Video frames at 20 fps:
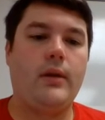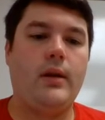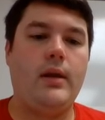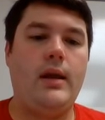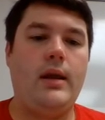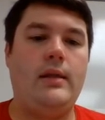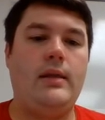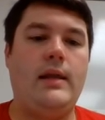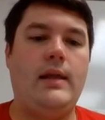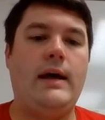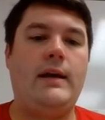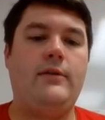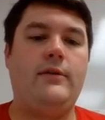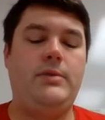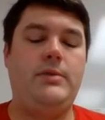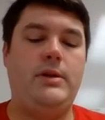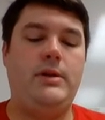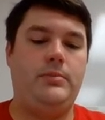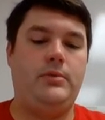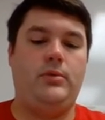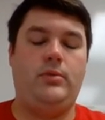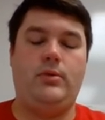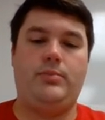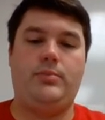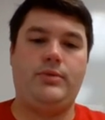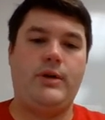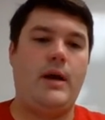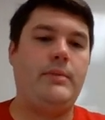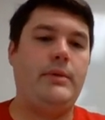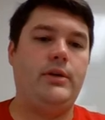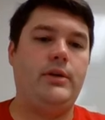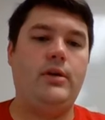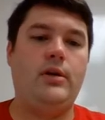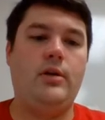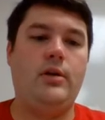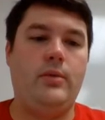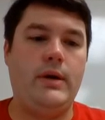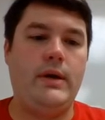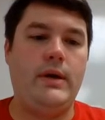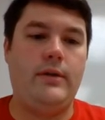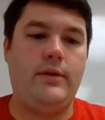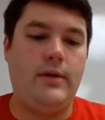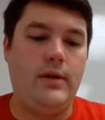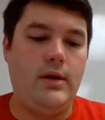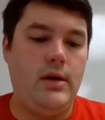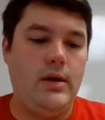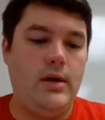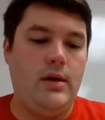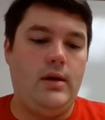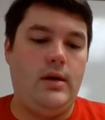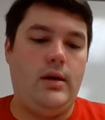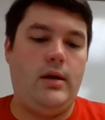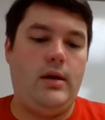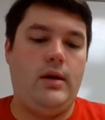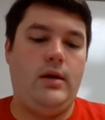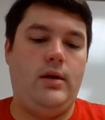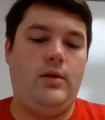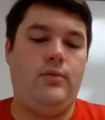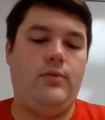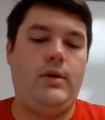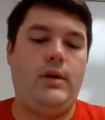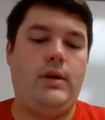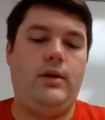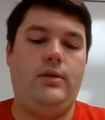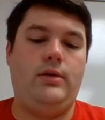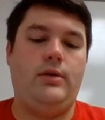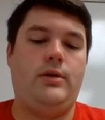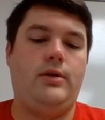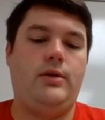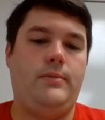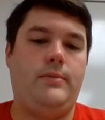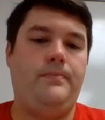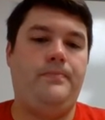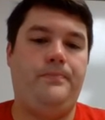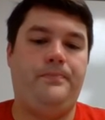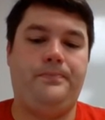lot of people will probably go with a regular